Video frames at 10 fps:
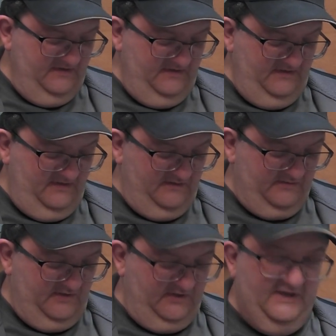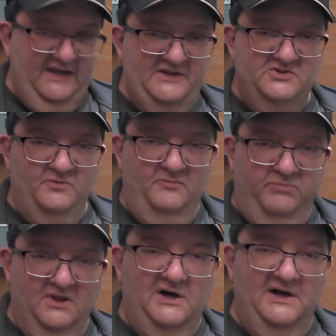you know, gargantuan
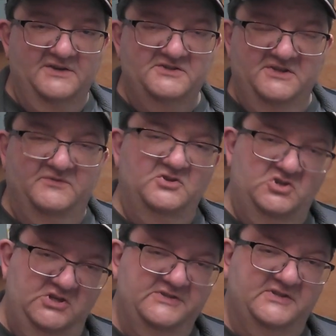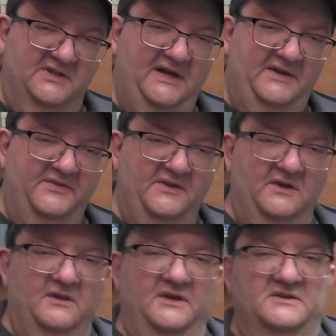blocks that you have to chisel out of
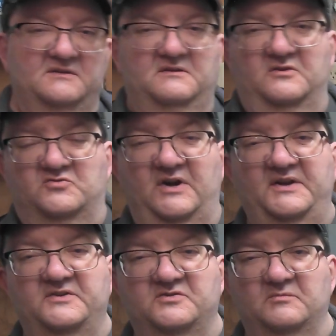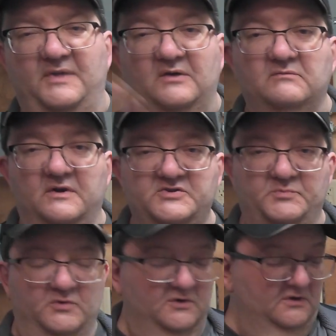there like you're trying to do Mount
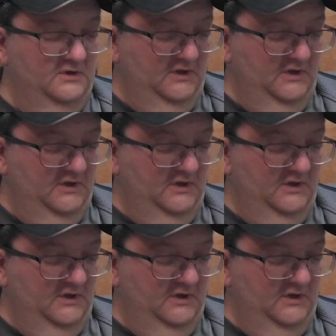Rushmore.